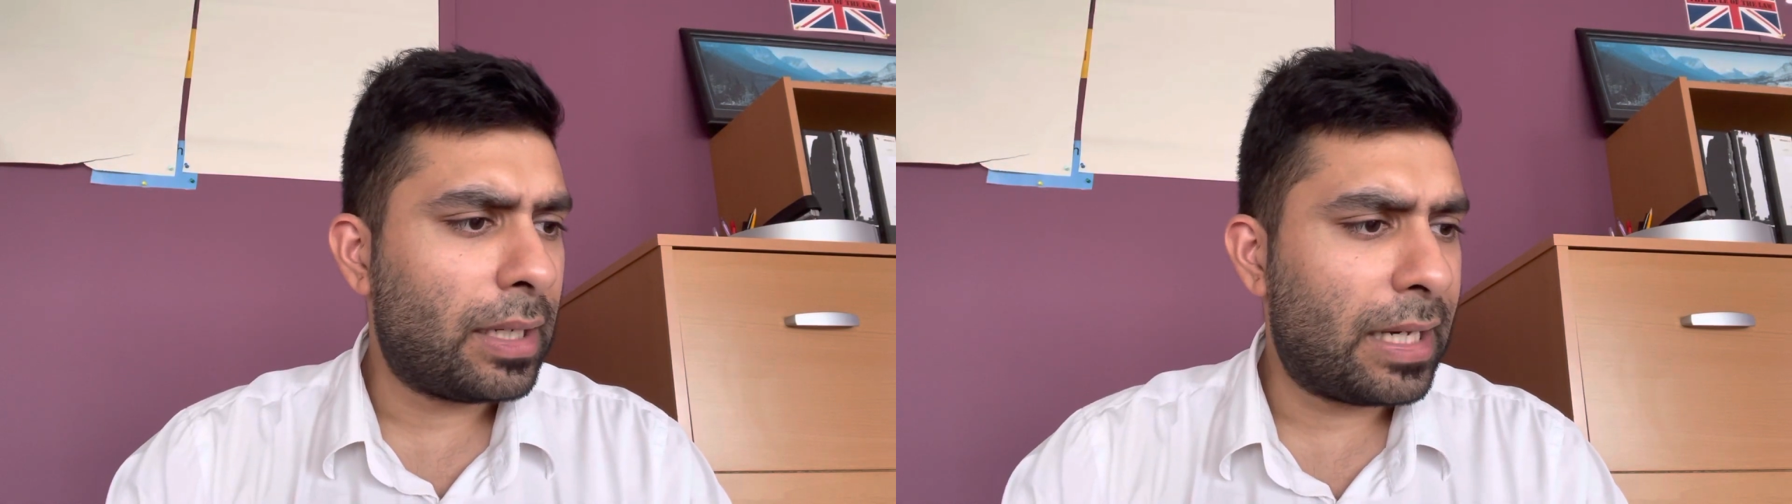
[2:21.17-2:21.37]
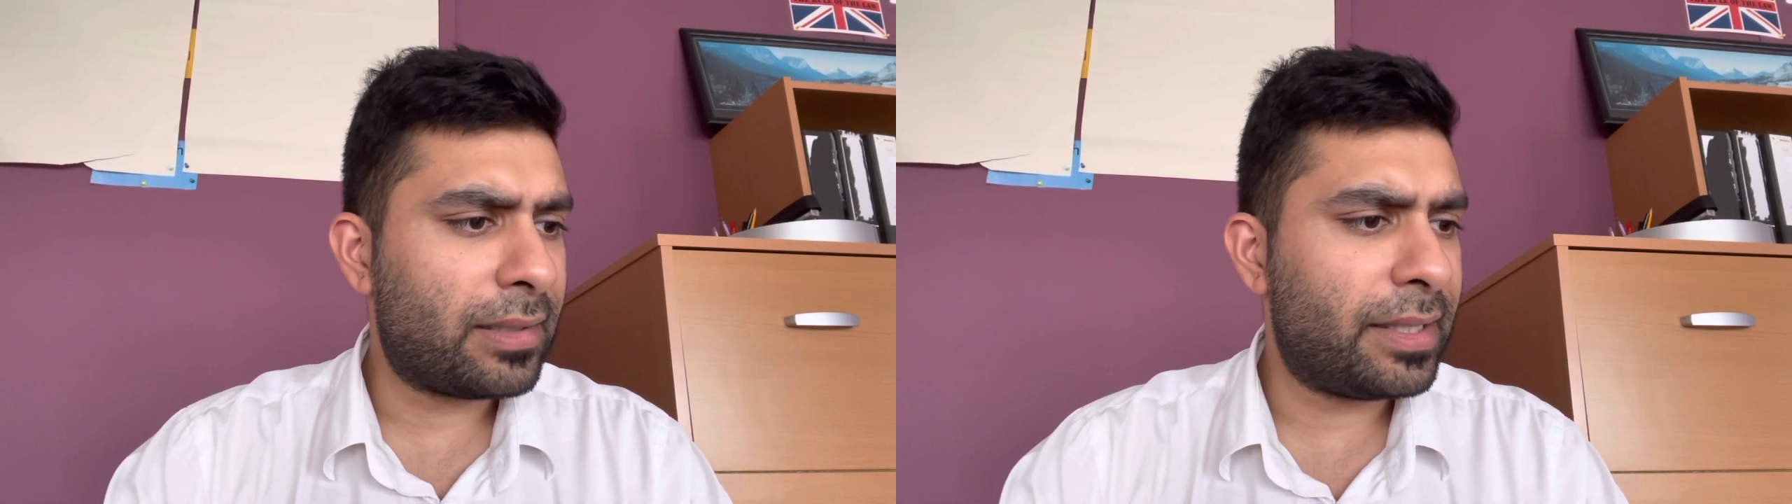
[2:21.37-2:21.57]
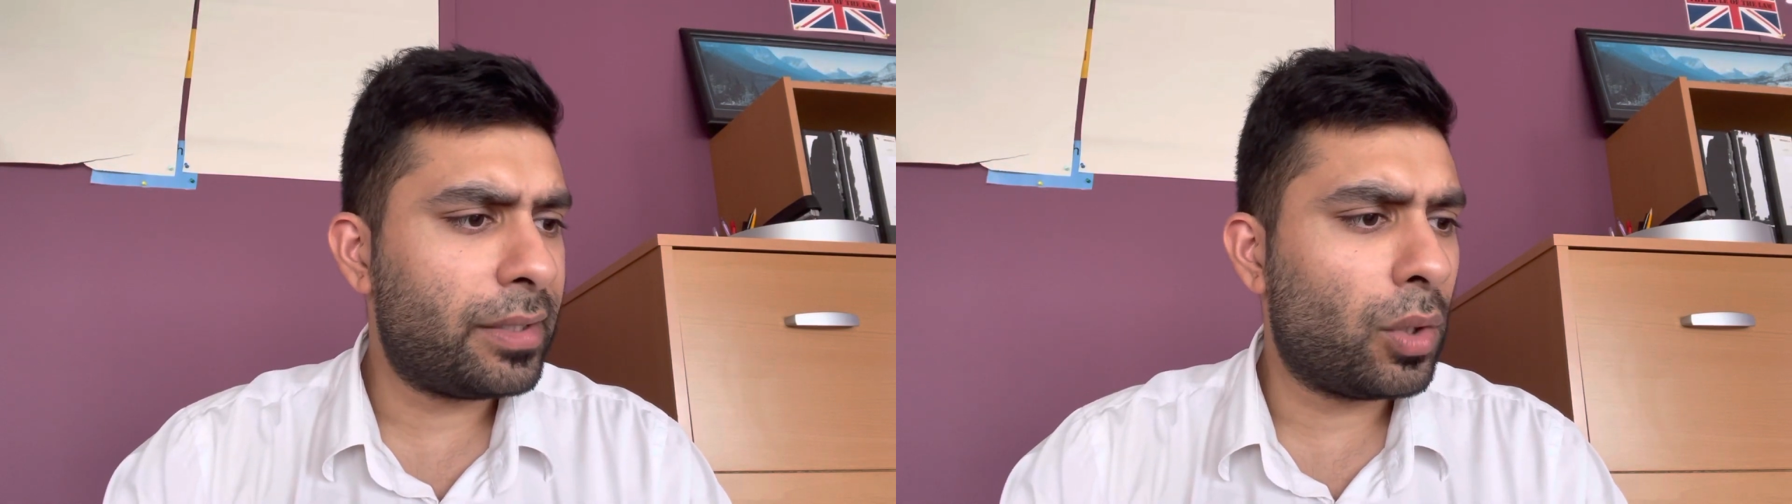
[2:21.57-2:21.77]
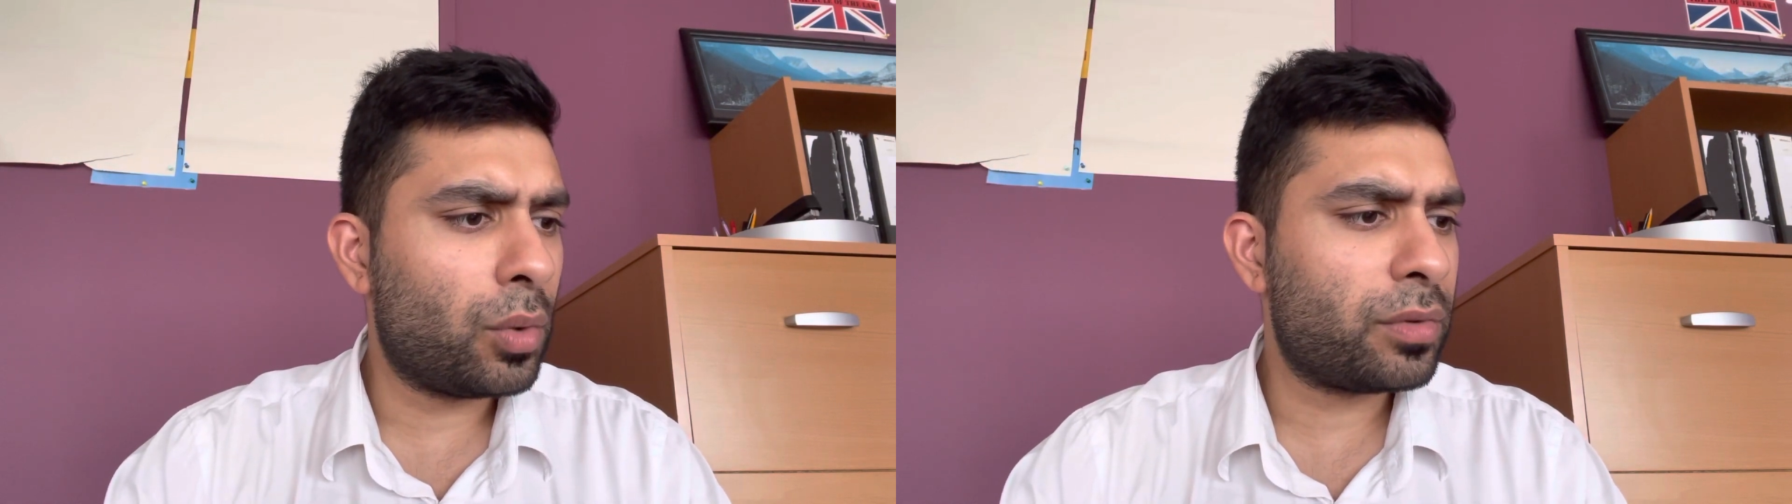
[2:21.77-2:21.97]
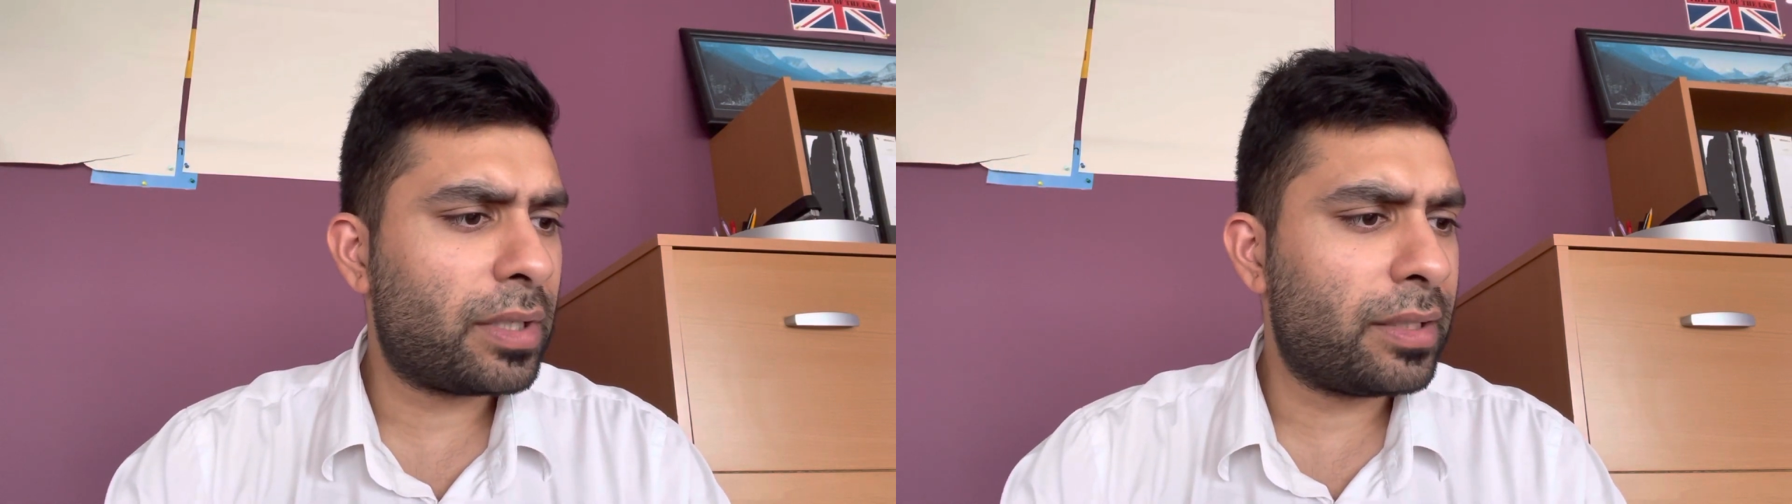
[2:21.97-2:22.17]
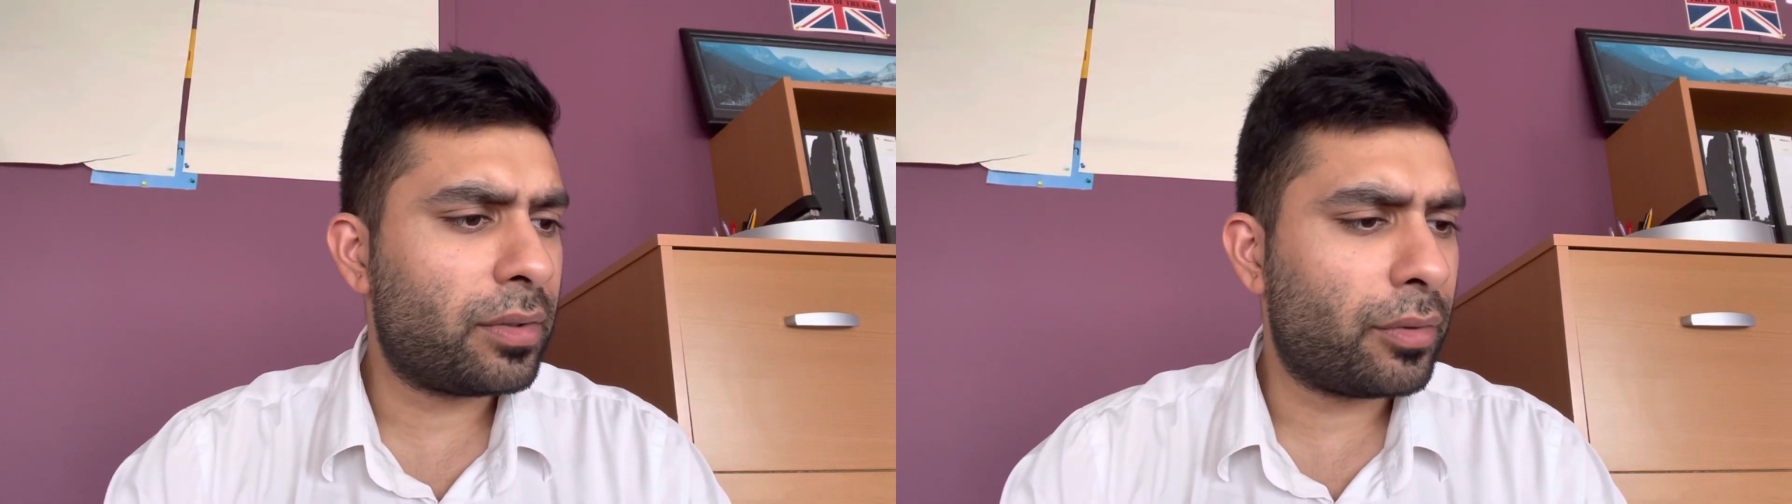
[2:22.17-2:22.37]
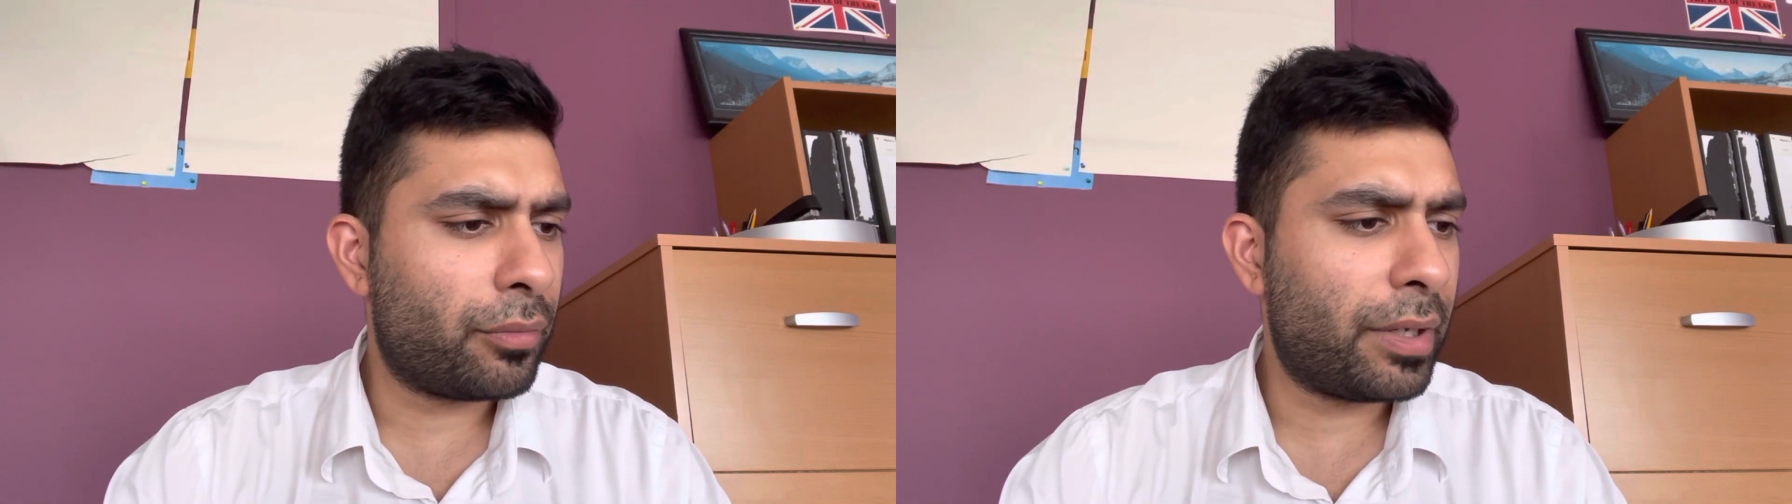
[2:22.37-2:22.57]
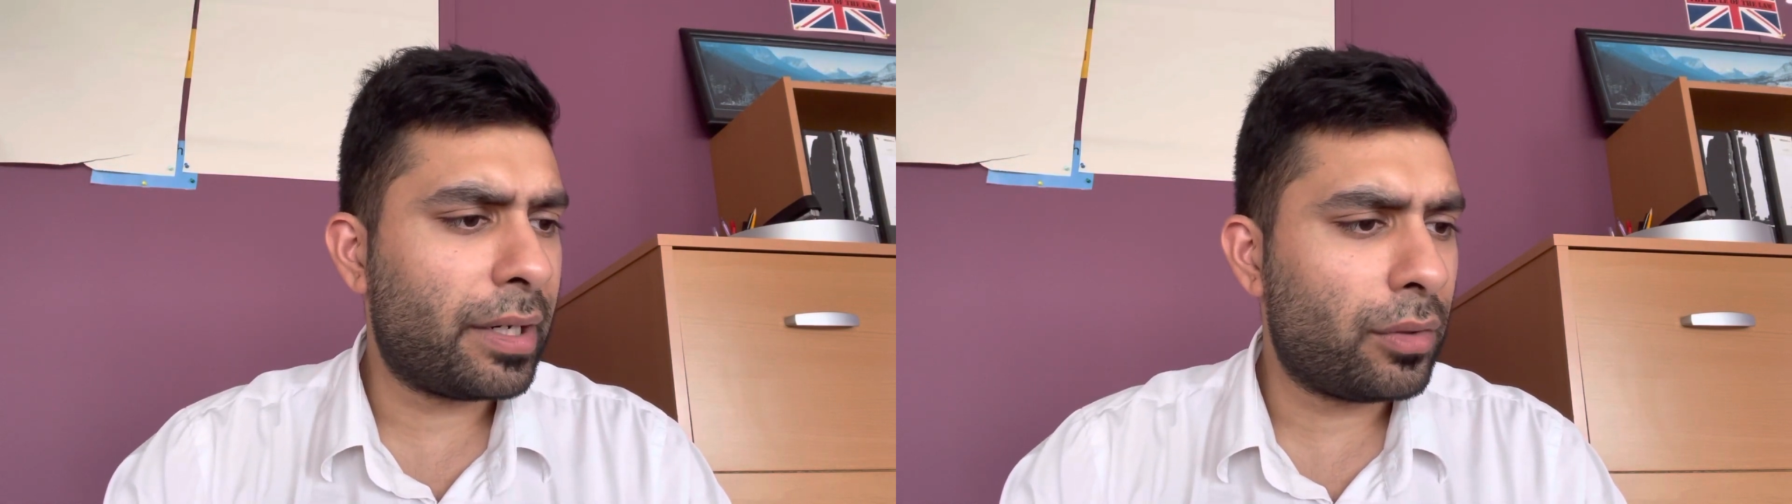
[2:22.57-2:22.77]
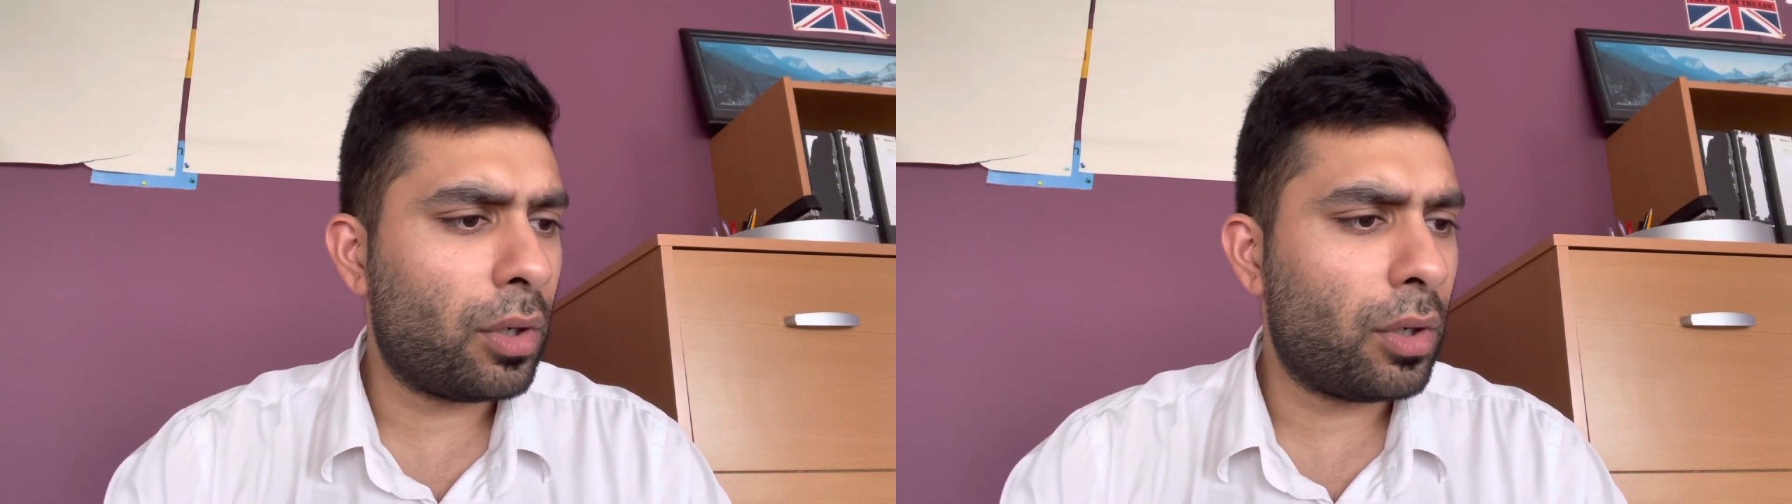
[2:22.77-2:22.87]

as he goes into the ring,